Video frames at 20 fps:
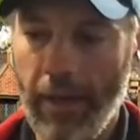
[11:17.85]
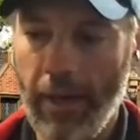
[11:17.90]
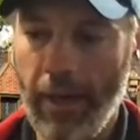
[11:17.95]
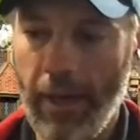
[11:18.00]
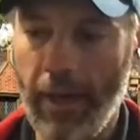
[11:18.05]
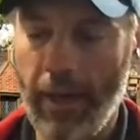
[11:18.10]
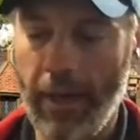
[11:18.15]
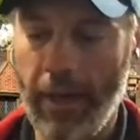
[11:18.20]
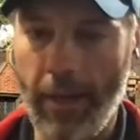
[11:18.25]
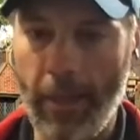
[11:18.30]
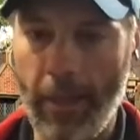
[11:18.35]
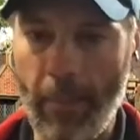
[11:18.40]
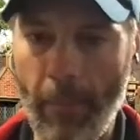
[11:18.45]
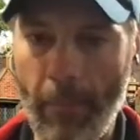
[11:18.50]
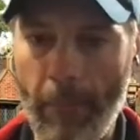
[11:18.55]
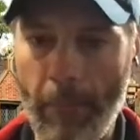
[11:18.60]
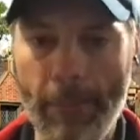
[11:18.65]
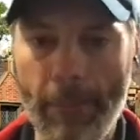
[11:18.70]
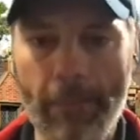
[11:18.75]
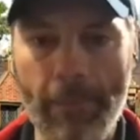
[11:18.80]
um,
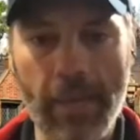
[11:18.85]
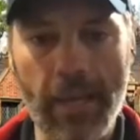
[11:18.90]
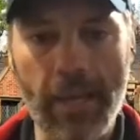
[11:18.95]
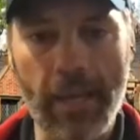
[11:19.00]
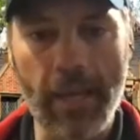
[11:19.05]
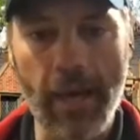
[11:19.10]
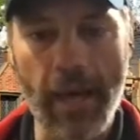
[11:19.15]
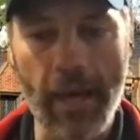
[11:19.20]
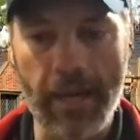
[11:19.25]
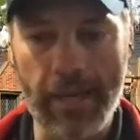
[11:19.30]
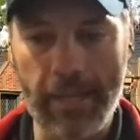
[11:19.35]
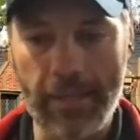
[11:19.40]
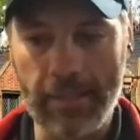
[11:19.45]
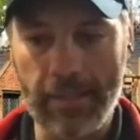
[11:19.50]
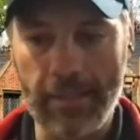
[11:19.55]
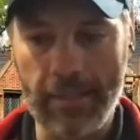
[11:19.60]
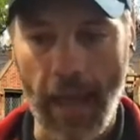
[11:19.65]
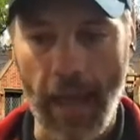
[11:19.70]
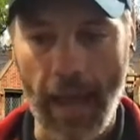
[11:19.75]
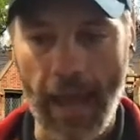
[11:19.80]

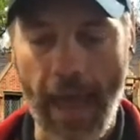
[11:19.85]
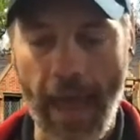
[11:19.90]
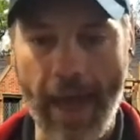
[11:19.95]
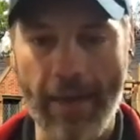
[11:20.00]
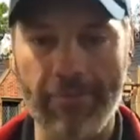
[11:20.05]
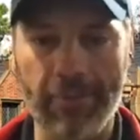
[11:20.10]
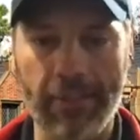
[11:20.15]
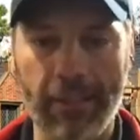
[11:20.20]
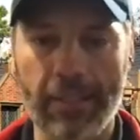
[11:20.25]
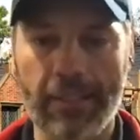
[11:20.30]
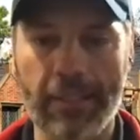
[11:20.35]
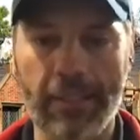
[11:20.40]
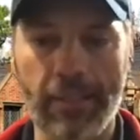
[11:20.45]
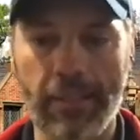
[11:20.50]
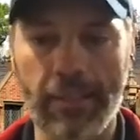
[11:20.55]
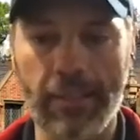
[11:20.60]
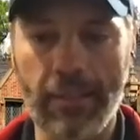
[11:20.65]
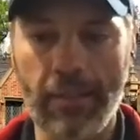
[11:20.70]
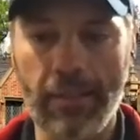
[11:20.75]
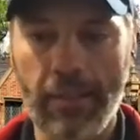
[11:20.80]
because I have
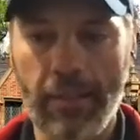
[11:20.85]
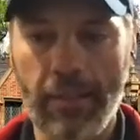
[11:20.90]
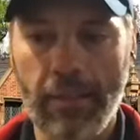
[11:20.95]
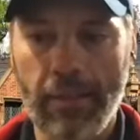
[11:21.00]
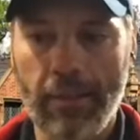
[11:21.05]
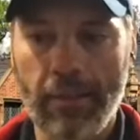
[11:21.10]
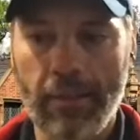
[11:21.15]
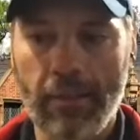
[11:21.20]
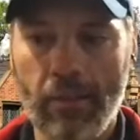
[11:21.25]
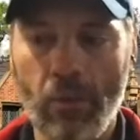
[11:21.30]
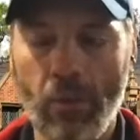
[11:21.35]
listened to a